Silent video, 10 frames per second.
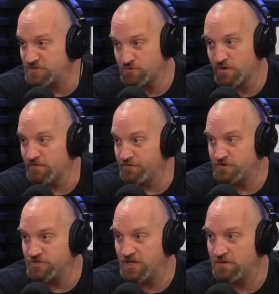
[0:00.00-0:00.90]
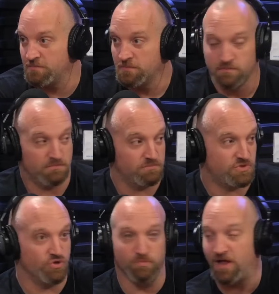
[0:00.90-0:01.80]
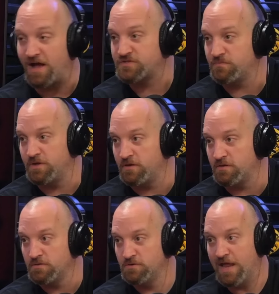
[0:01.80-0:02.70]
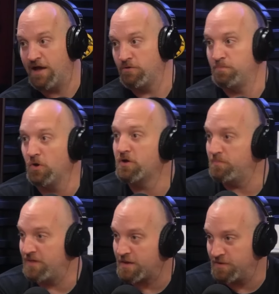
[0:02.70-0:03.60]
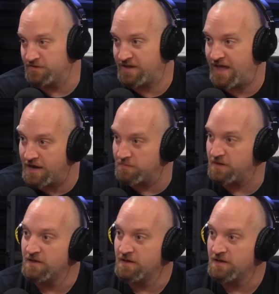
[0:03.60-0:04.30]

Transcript: square foot gym, 2 blocks from here. Now Boca Black Belt Academy.